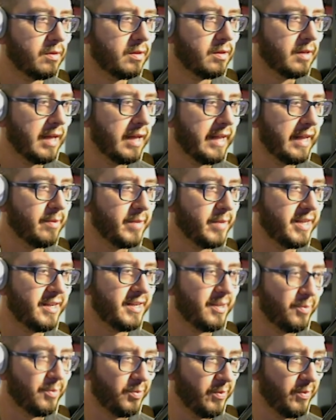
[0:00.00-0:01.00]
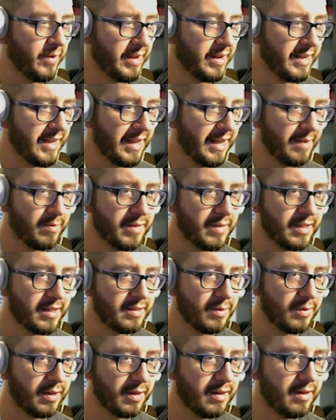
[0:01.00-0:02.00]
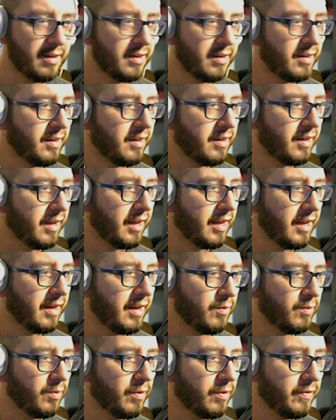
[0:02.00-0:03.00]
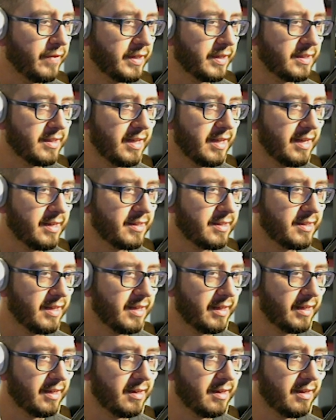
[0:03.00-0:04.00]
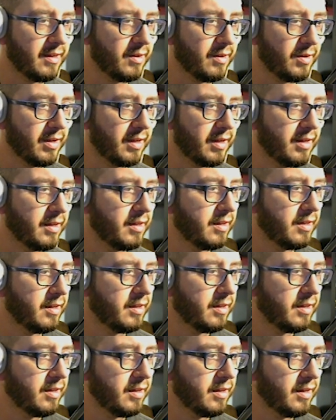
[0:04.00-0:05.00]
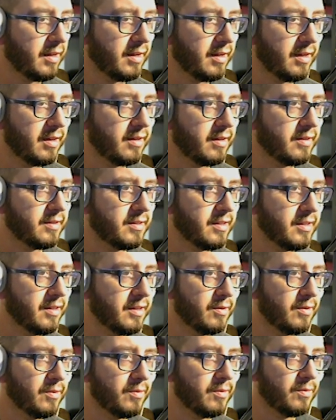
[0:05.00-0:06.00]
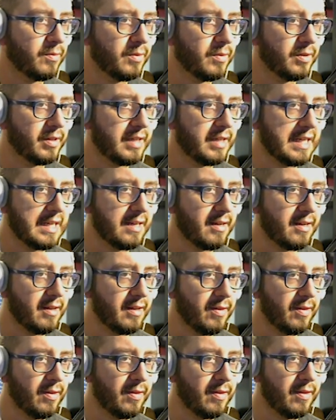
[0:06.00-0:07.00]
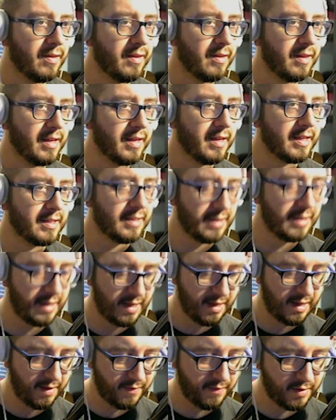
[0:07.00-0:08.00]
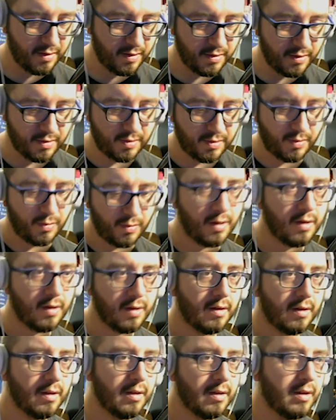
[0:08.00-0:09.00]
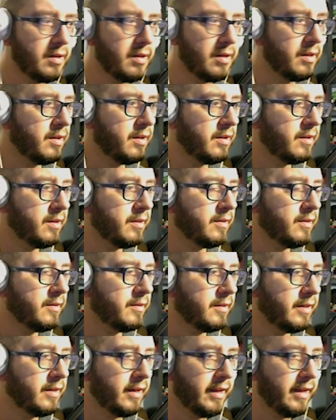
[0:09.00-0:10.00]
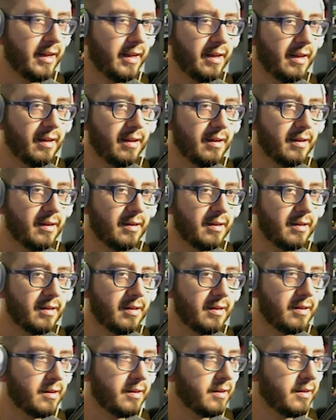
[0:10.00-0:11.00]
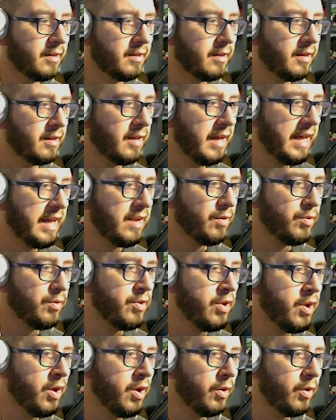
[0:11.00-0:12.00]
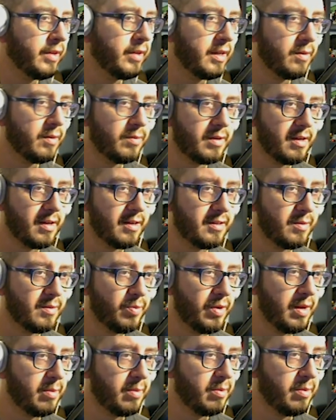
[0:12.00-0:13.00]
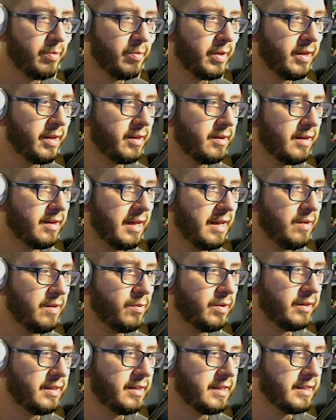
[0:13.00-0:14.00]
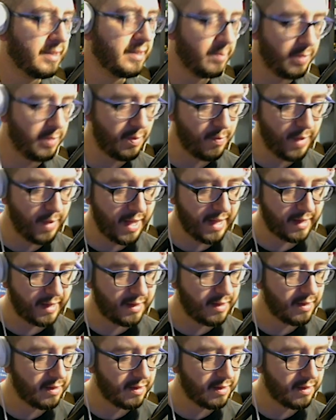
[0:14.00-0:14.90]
I didn't mean to rename this one. We'll fix that in a second. Okay. So we'll need this to have an underscore. And I don't know that it would cause a problem, but I want this to be back